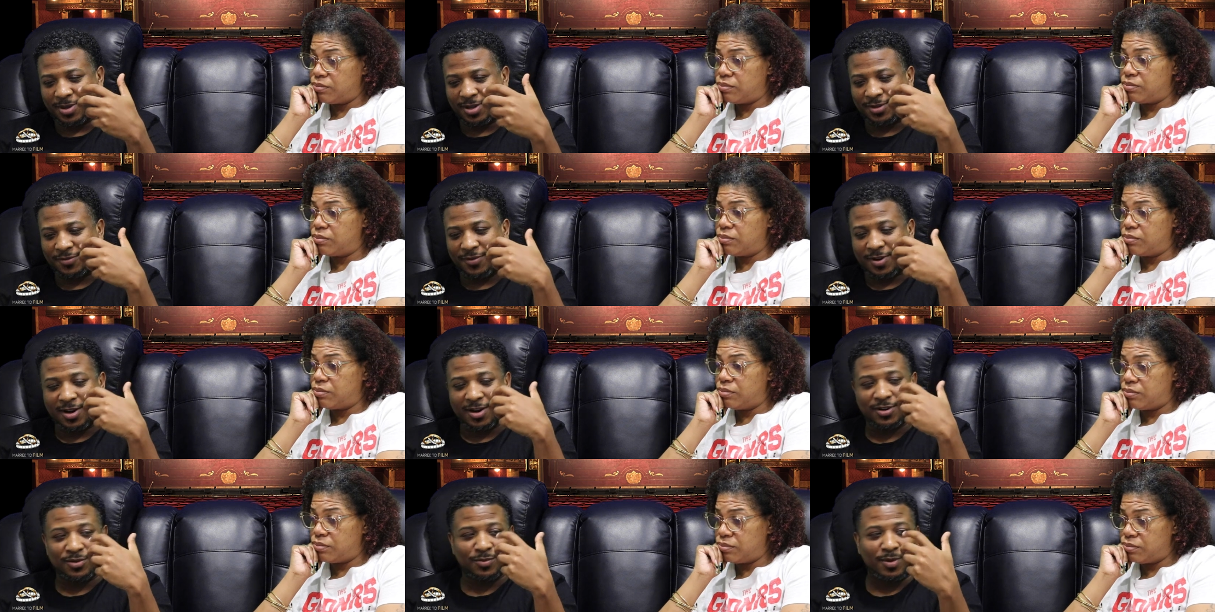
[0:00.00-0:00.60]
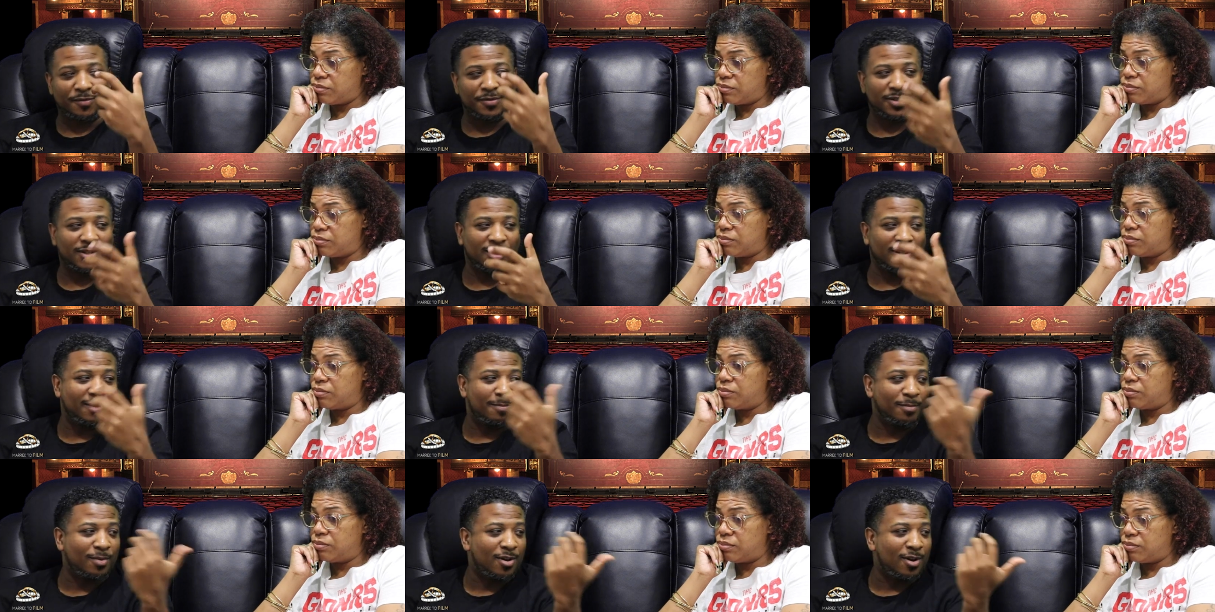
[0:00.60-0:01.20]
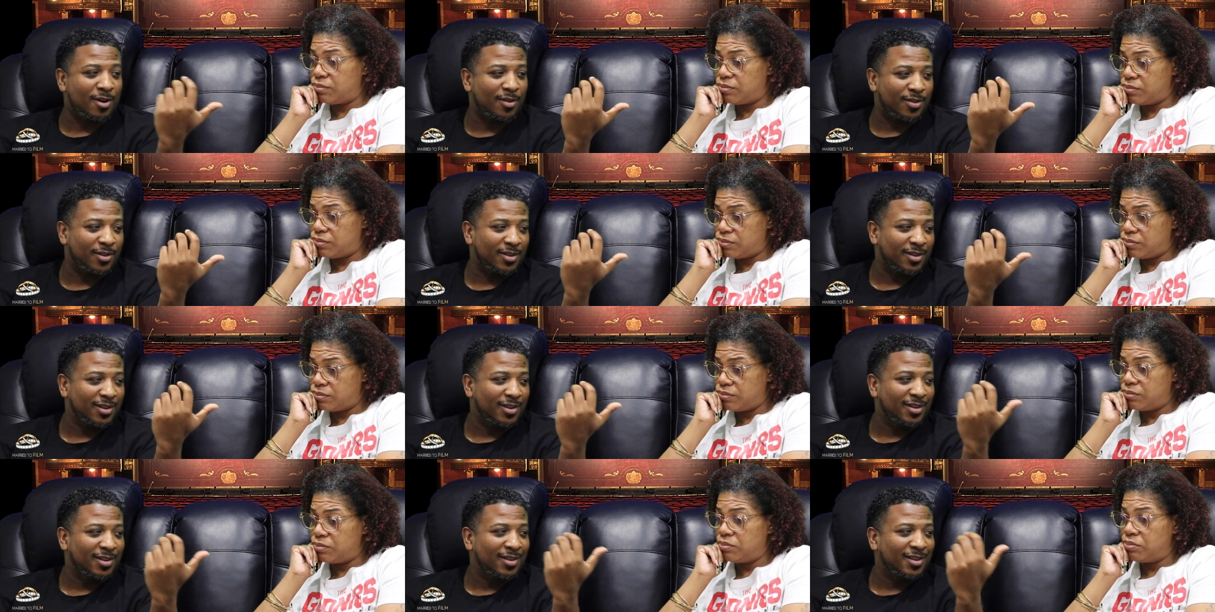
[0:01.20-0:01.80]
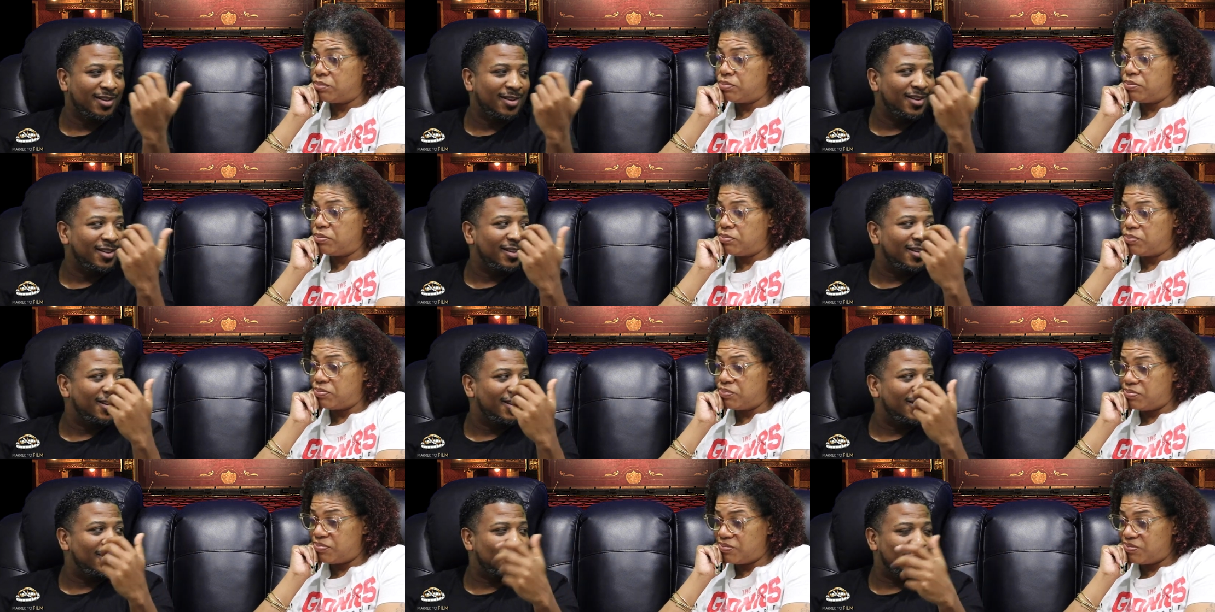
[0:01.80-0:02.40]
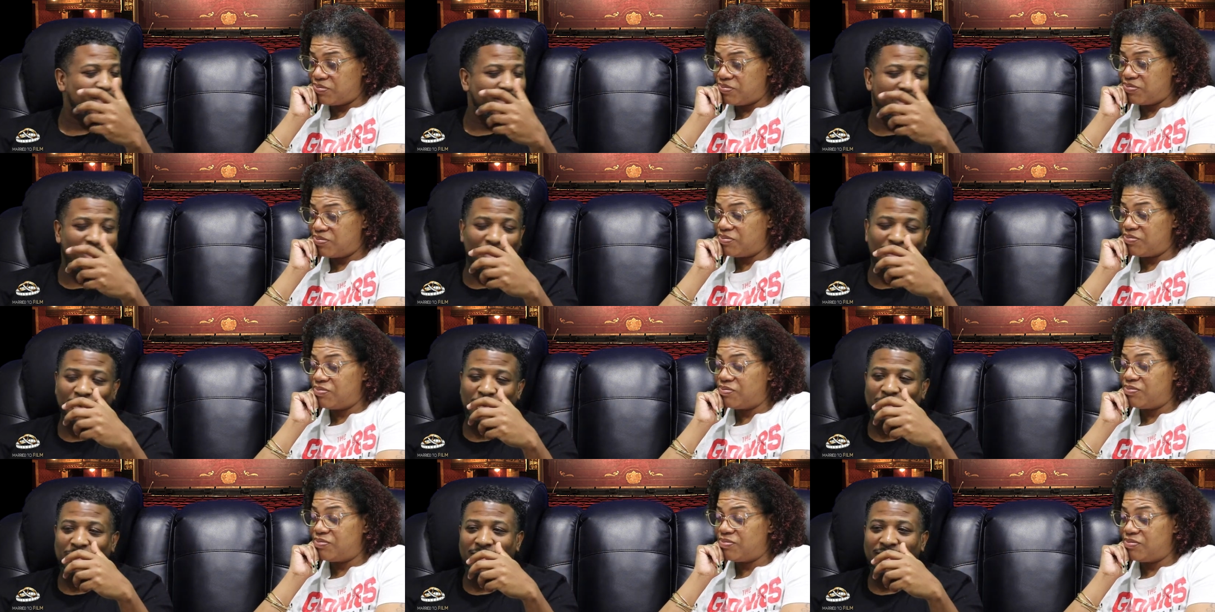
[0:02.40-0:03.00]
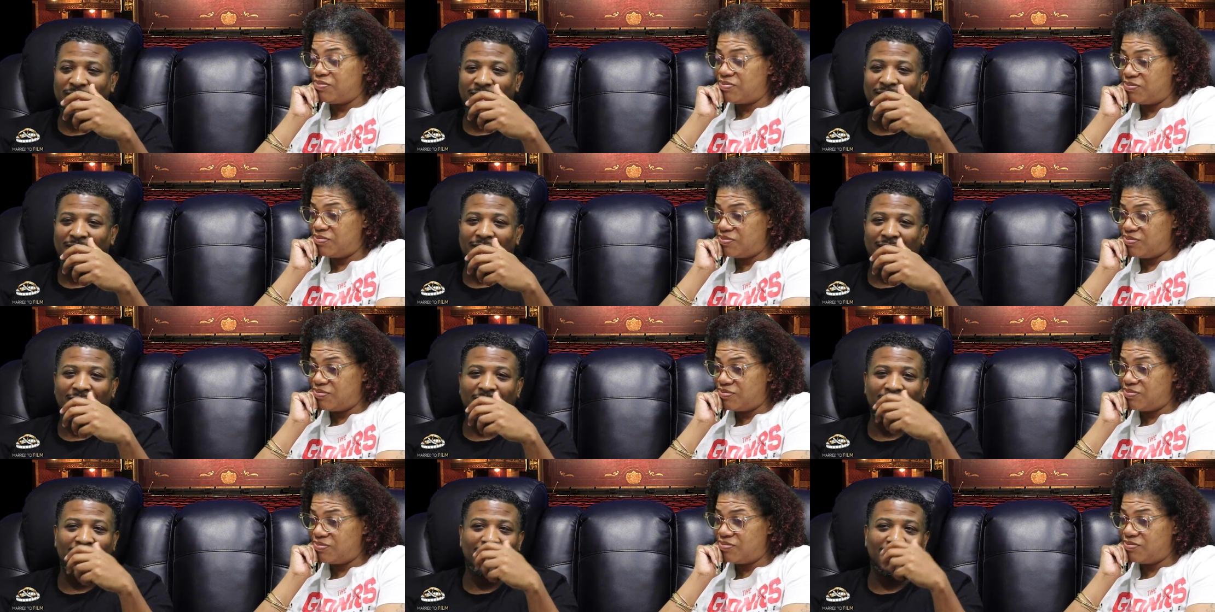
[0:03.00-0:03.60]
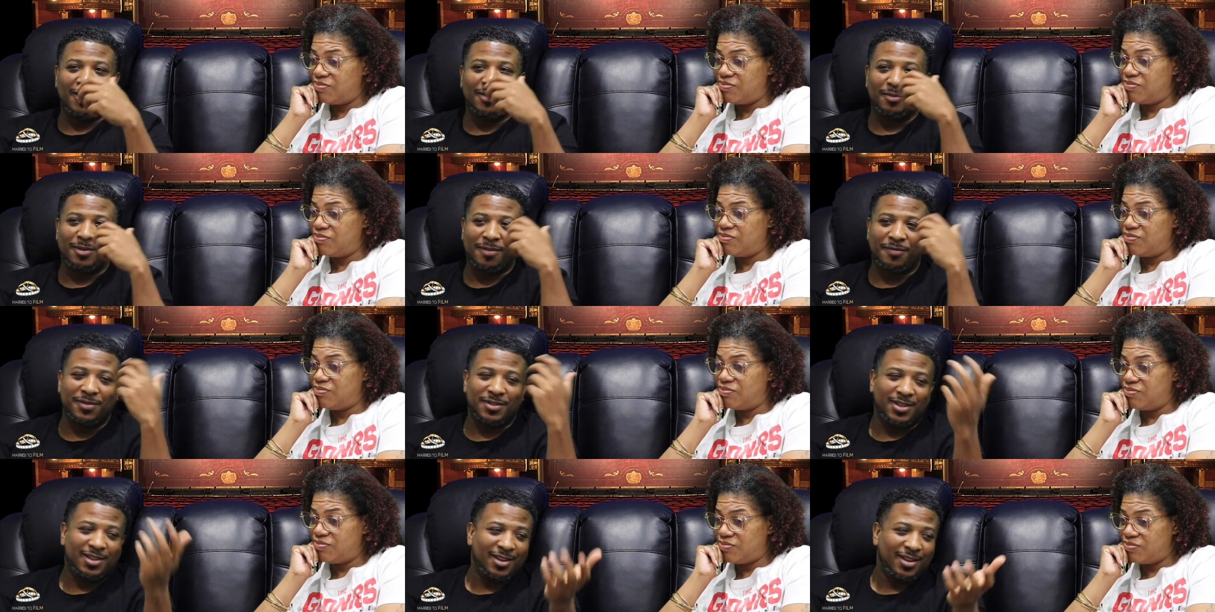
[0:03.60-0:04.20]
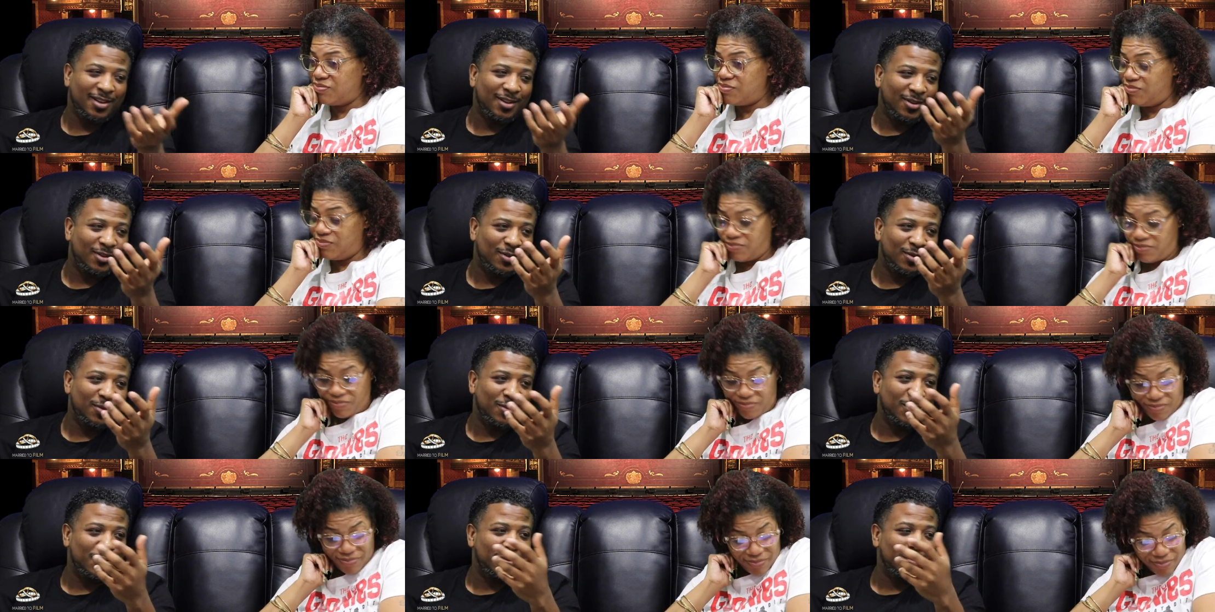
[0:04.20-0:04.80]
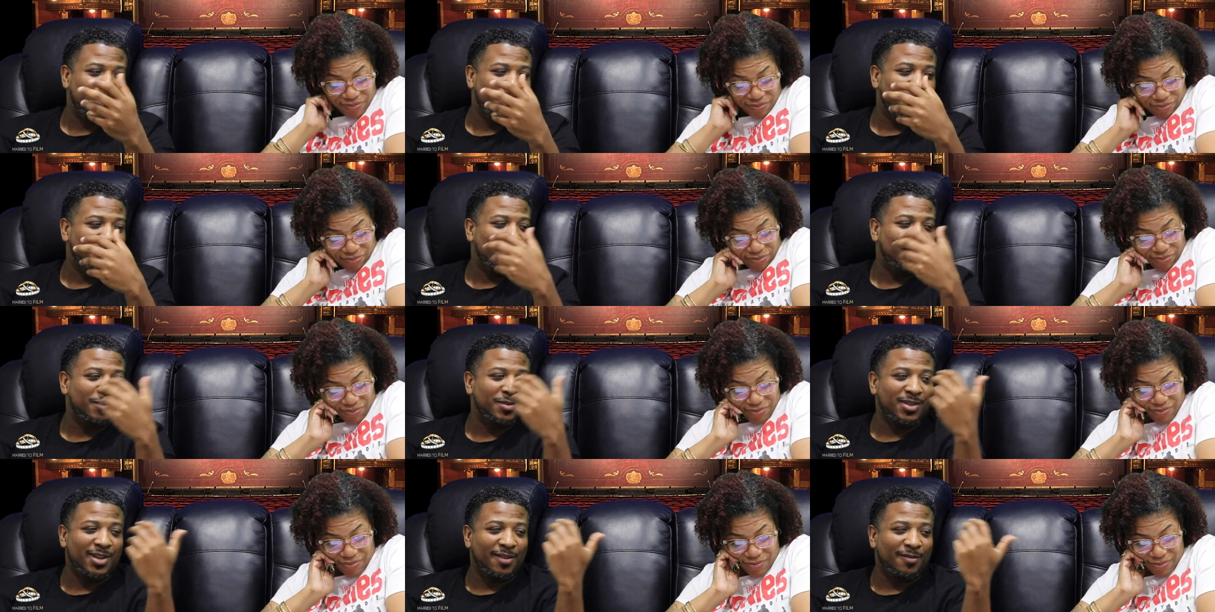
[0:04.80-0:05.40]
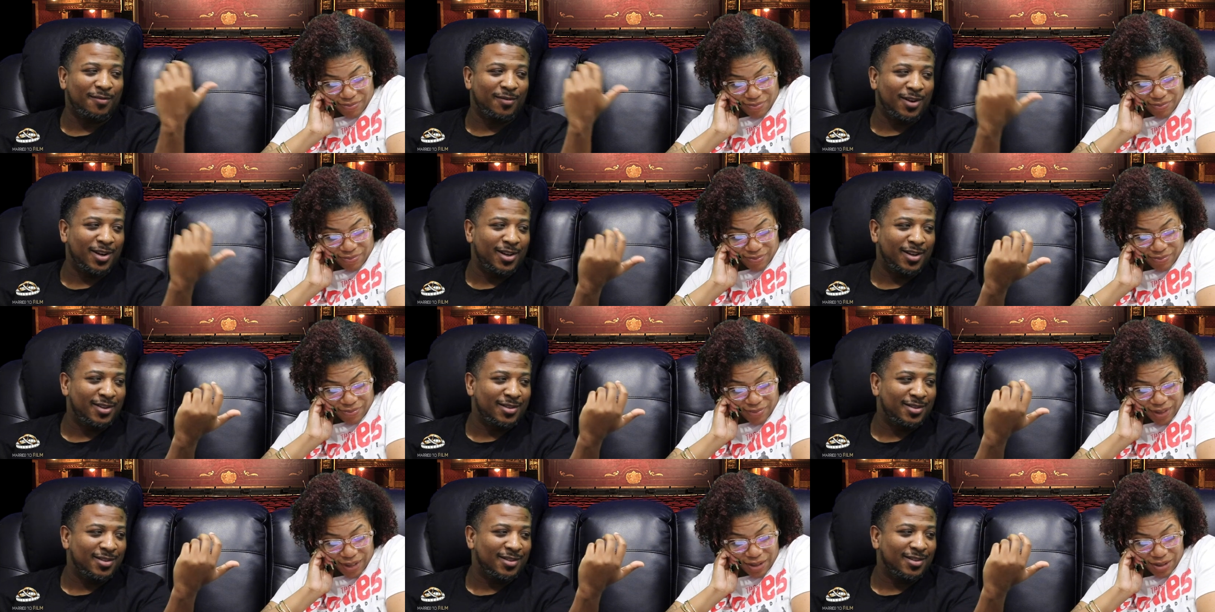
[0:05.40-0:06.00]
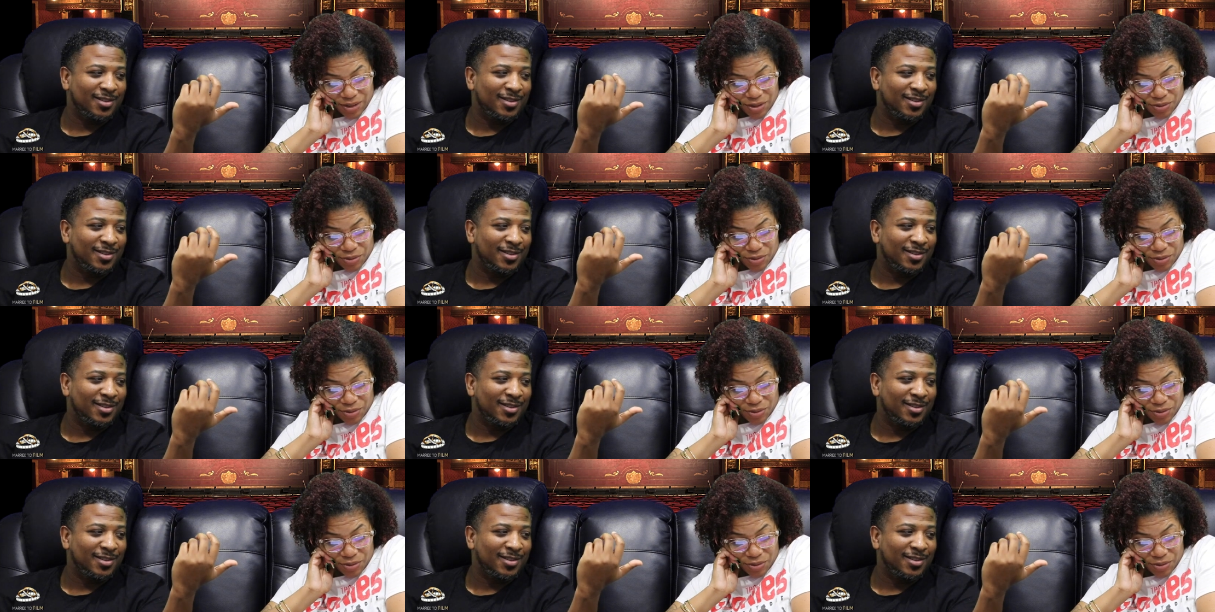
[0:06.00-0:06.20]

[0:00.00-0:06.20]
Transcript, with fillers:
Speaker 1: as far as referencing The Moth as well, referencing the cocoon, and what was that phrase?